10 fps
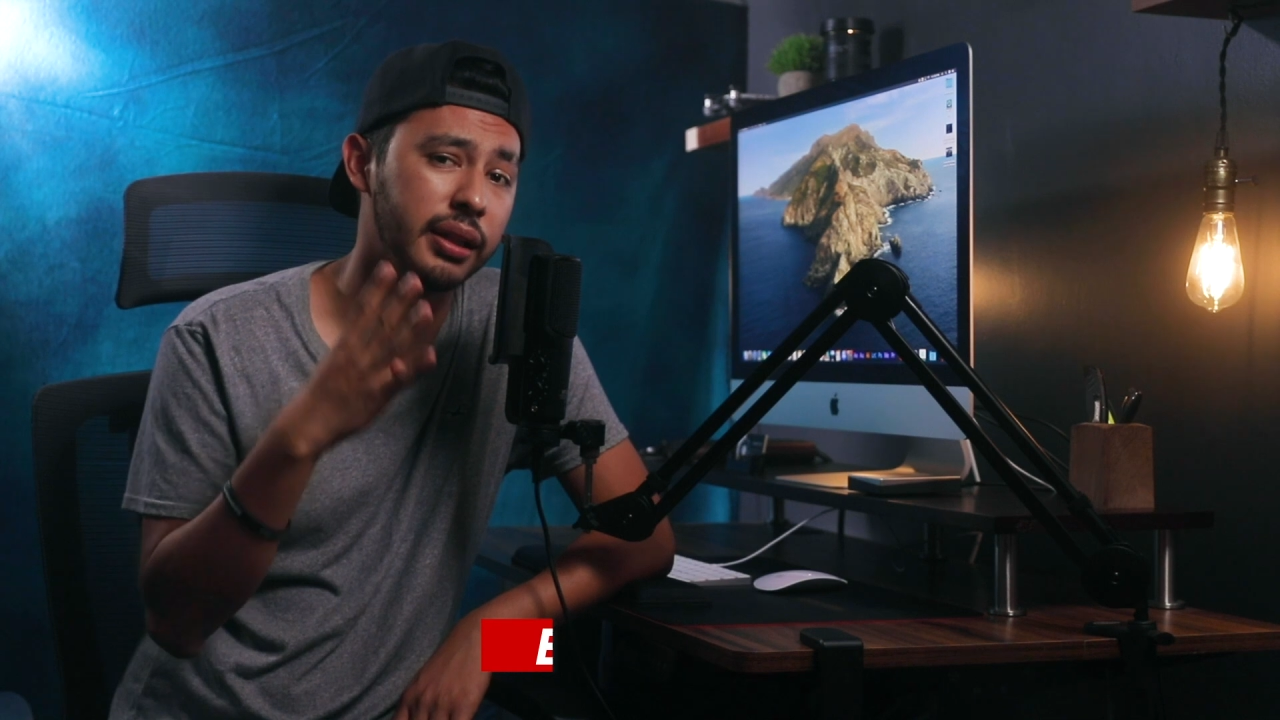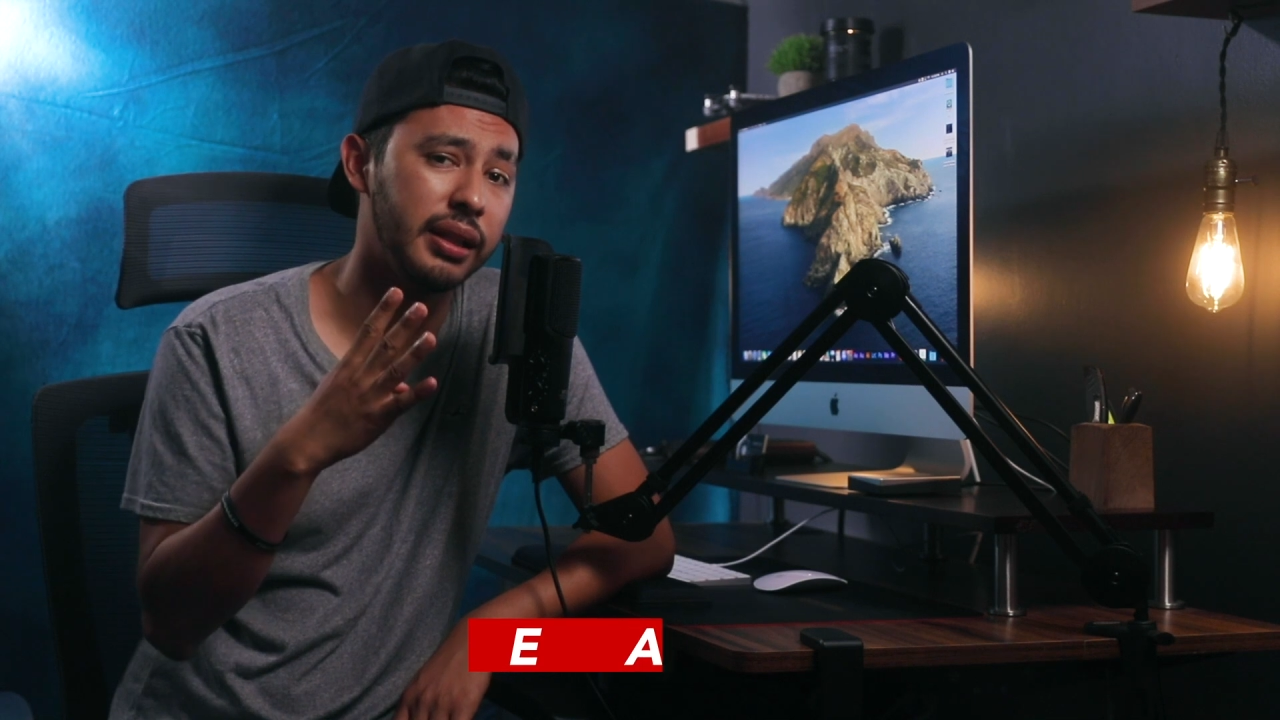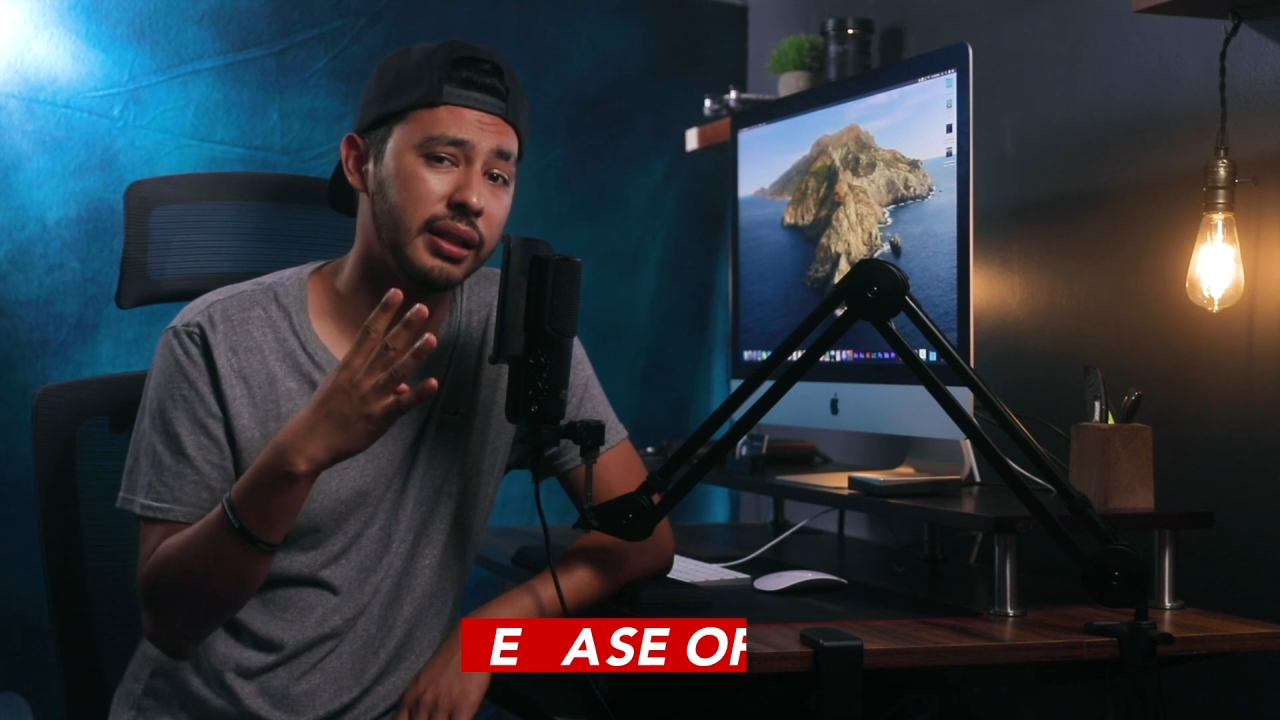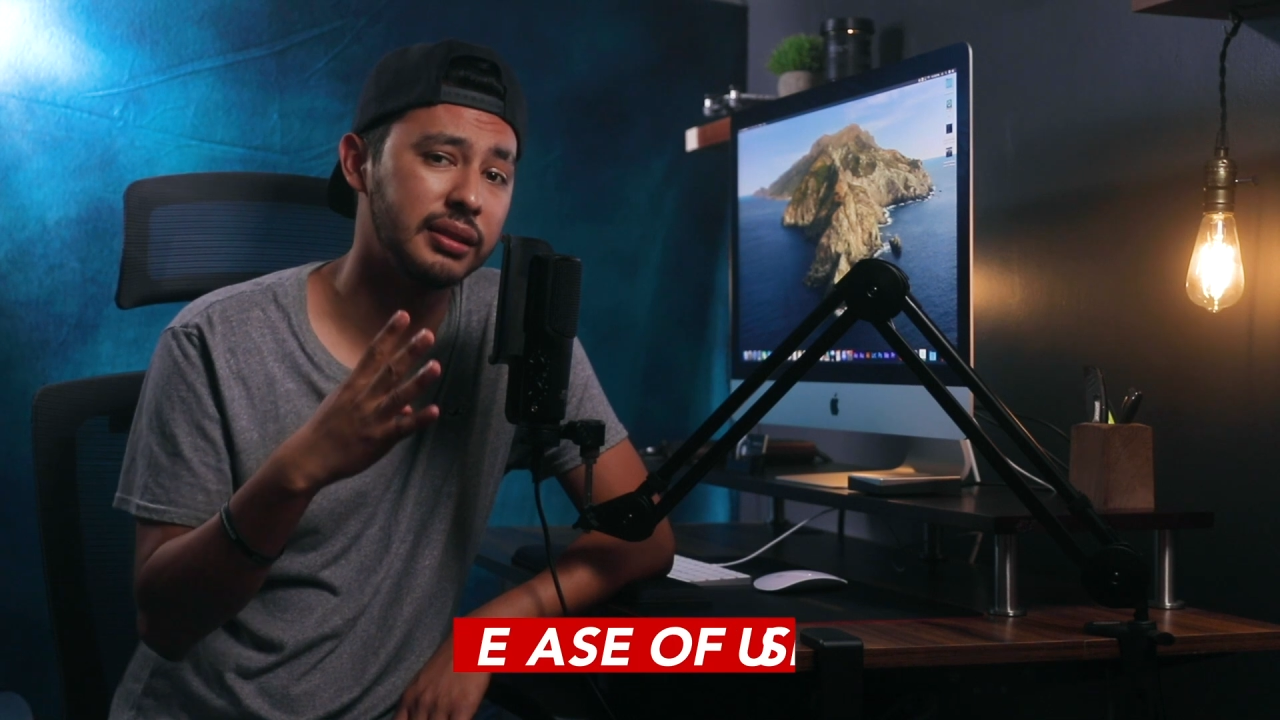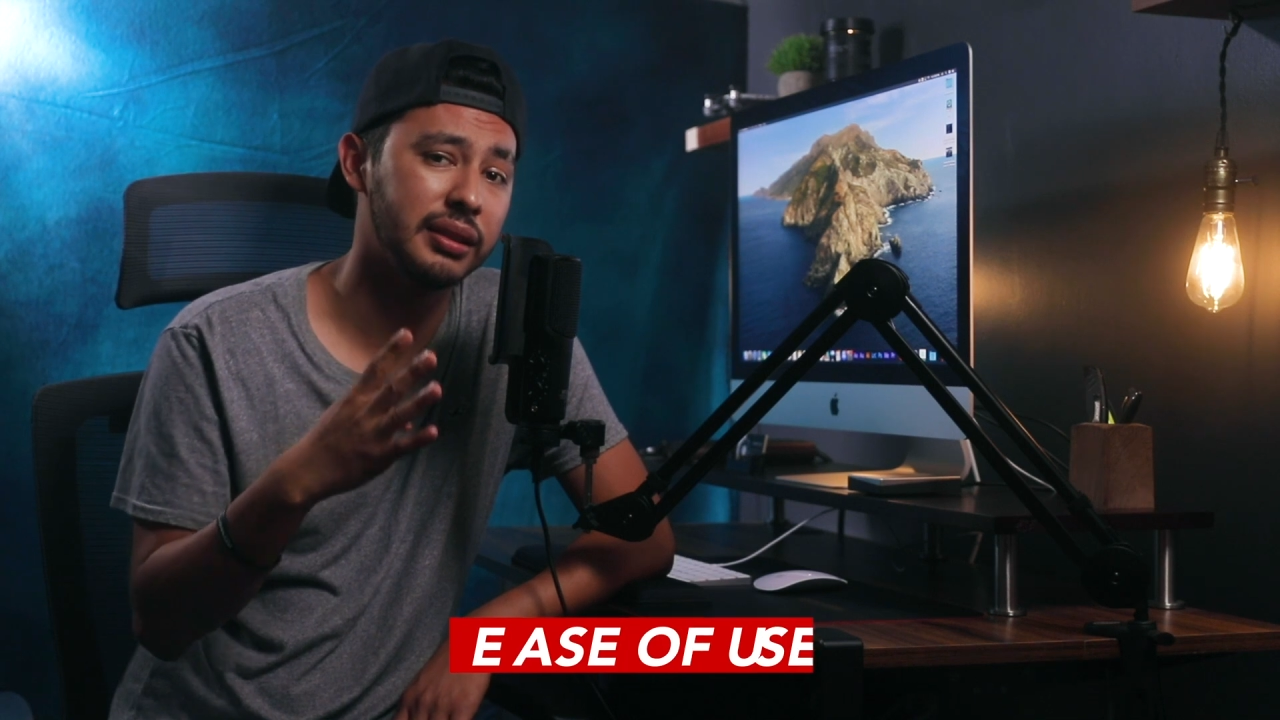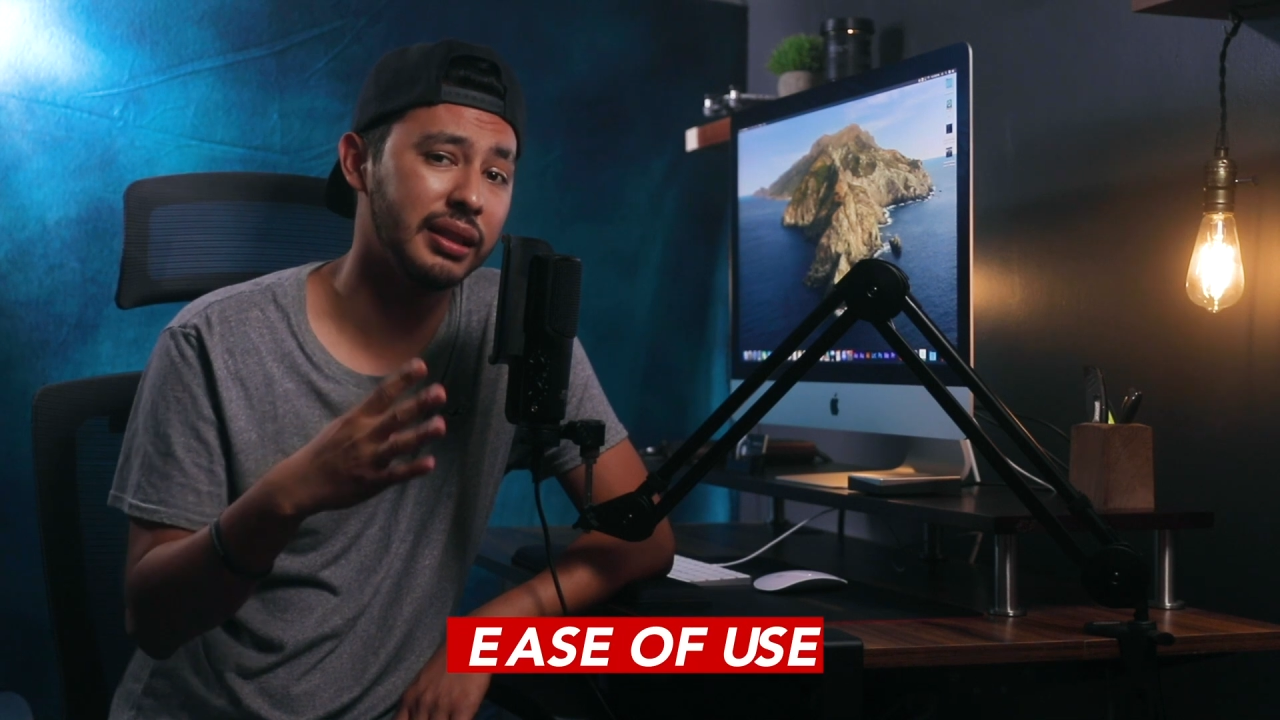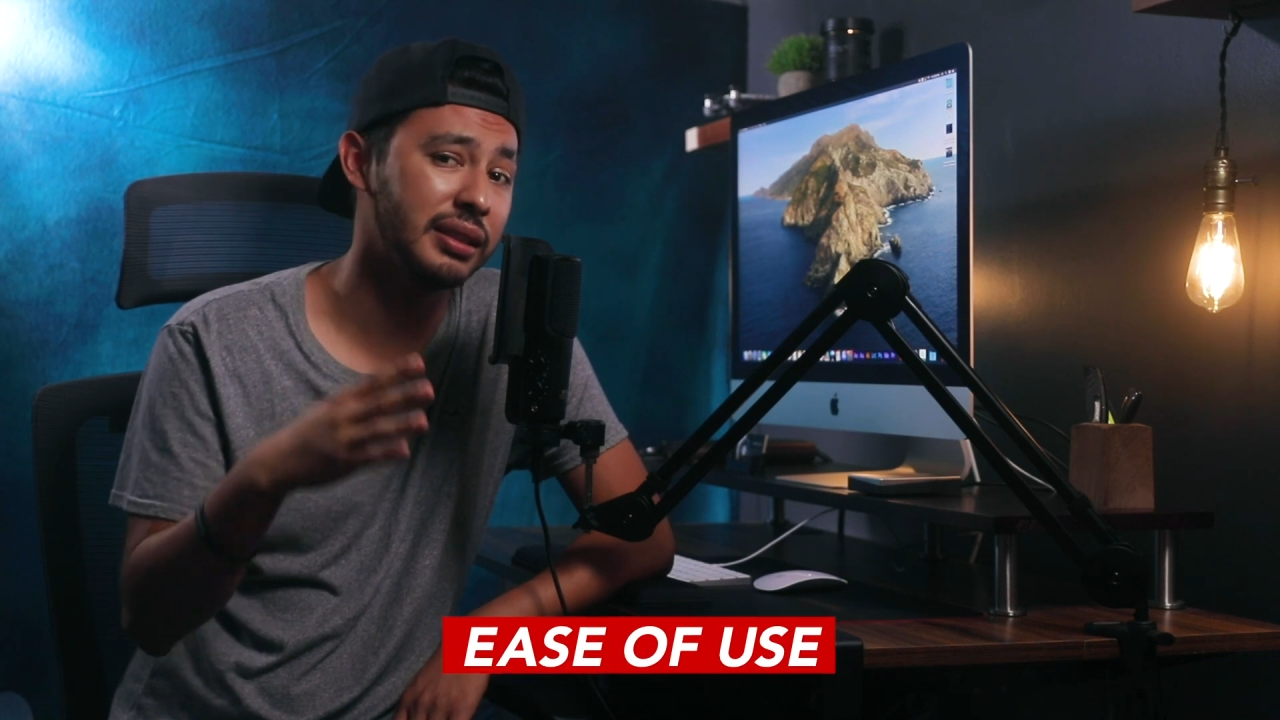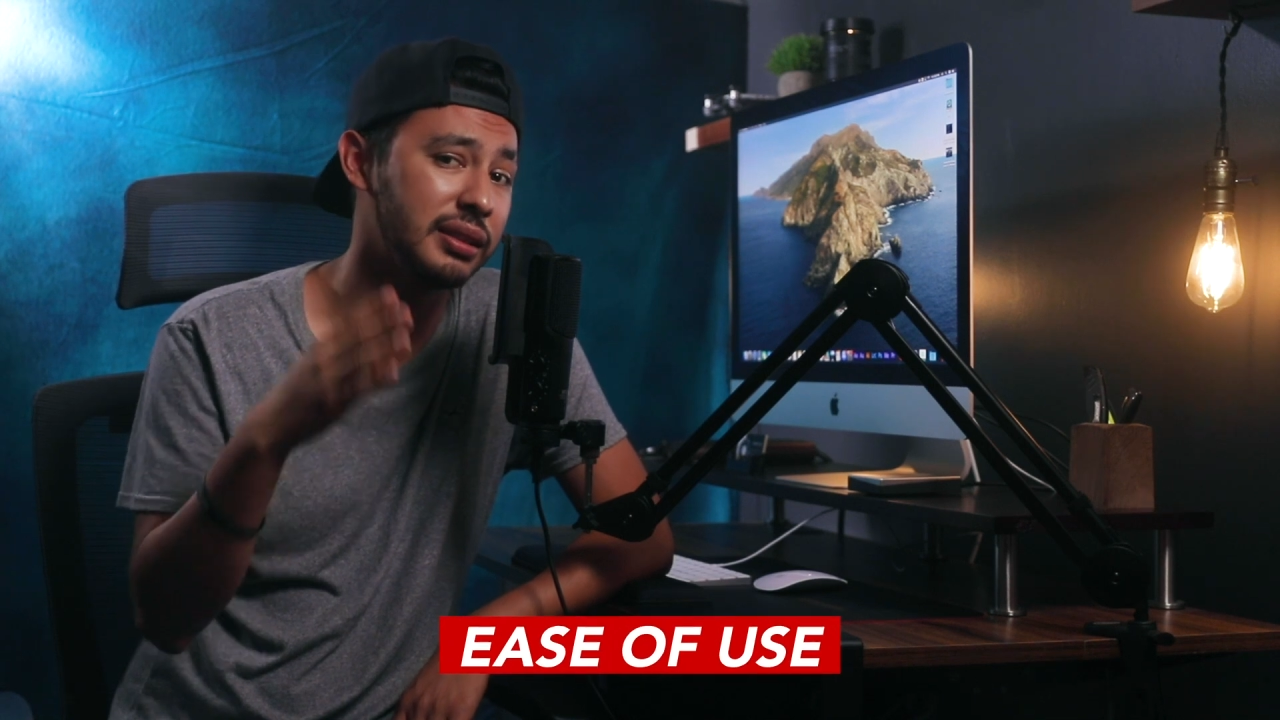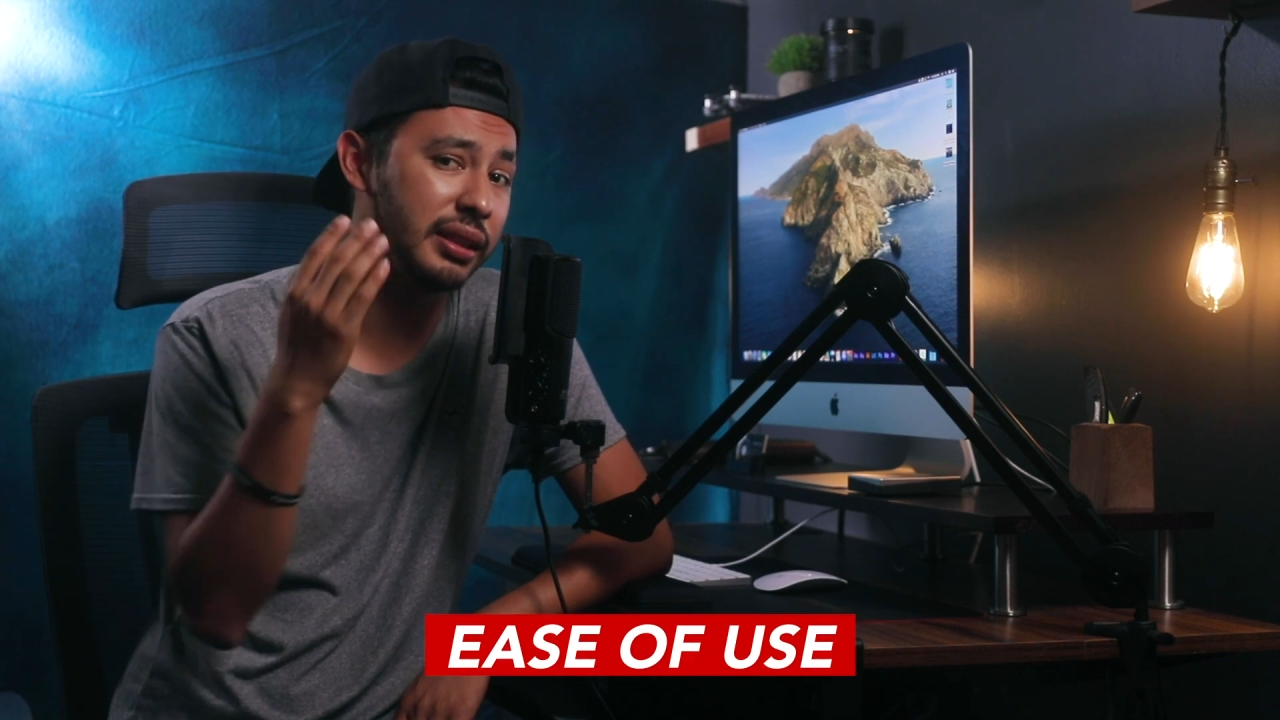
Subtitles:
list is